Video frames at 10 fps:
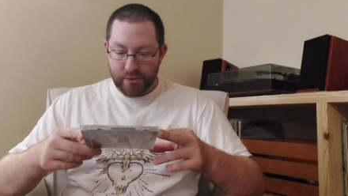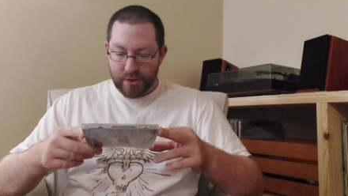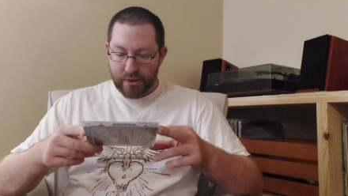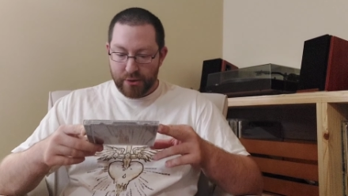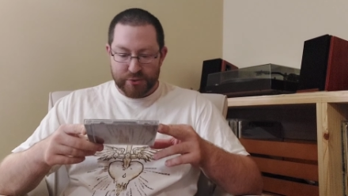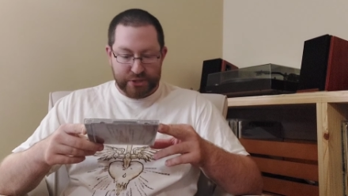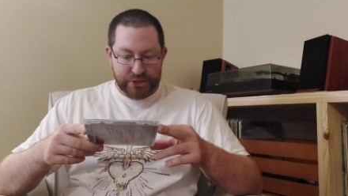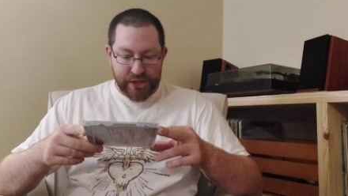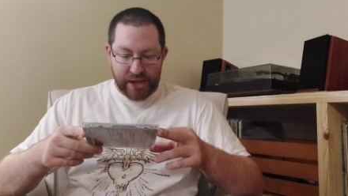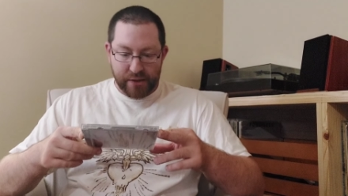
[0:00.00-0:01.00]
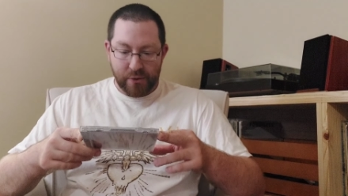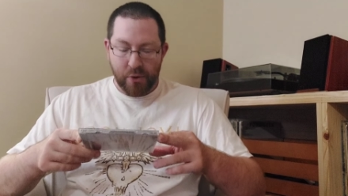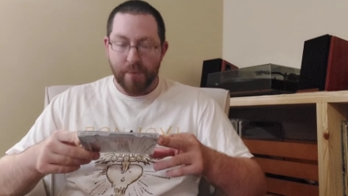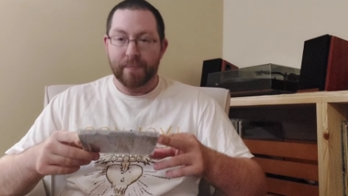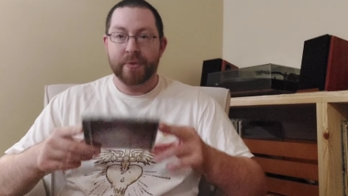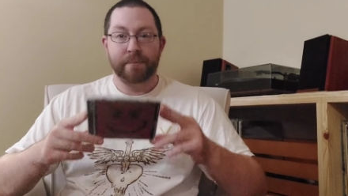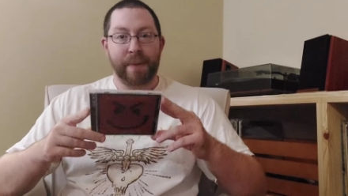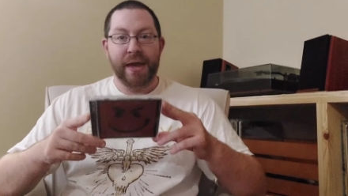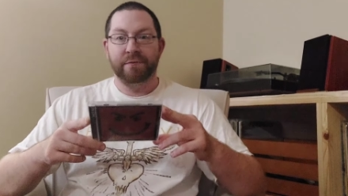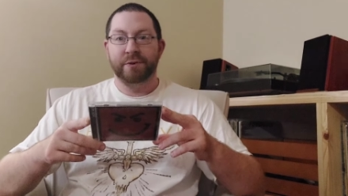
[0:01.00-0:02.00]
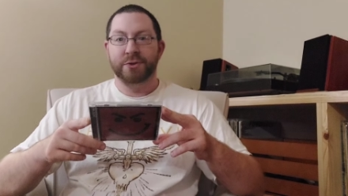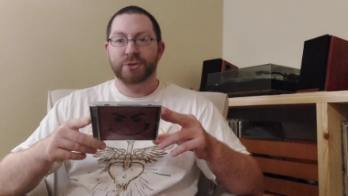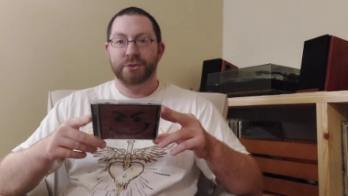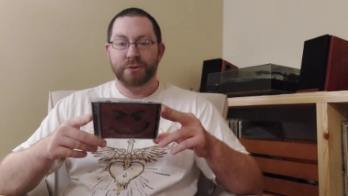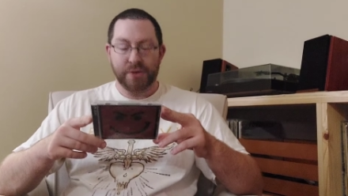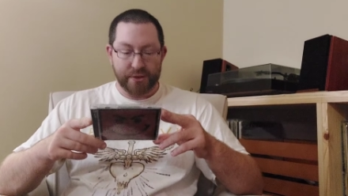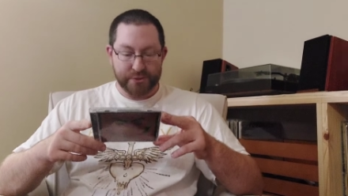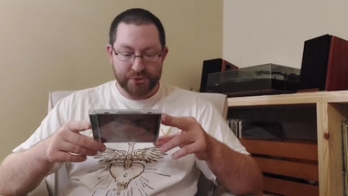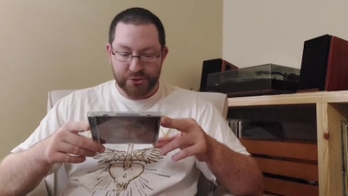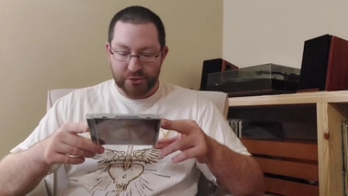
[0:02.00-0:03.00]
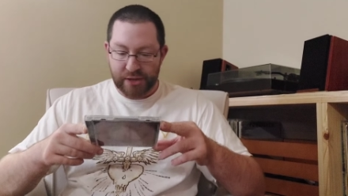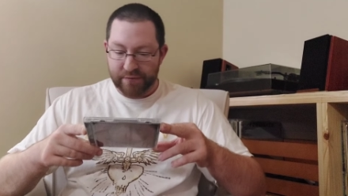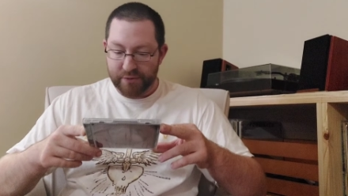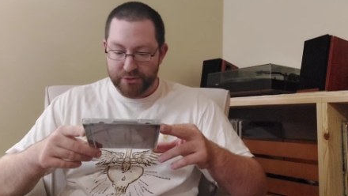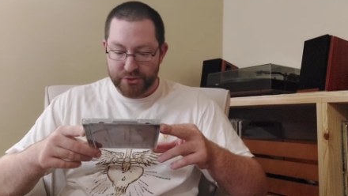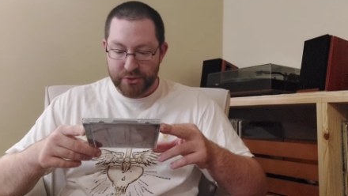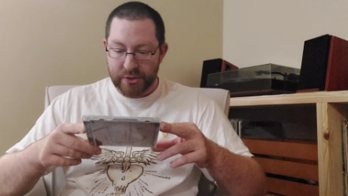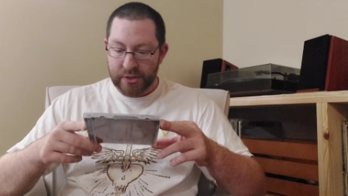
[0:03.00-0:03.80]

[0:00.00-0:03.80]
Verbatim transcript: Uh, Who says you can't go home? The band version, not the Sugarland version.